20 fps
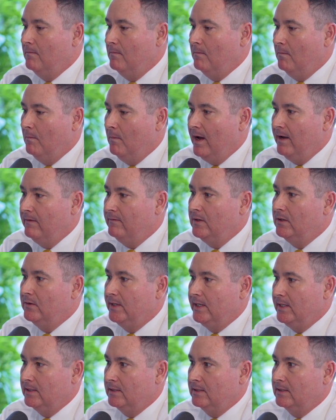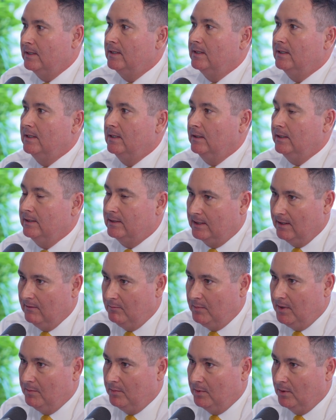My view is, let's give
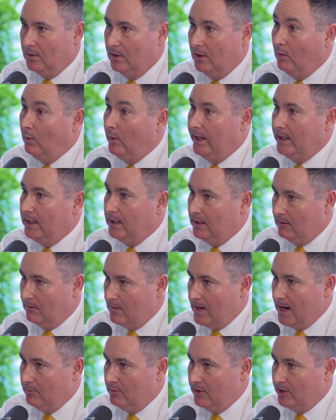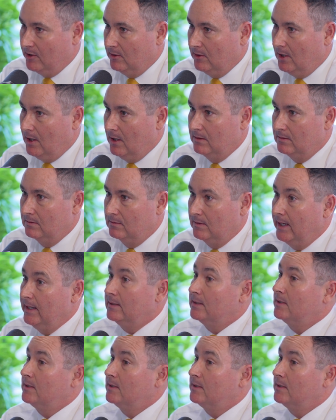people a way to get right with the law, right?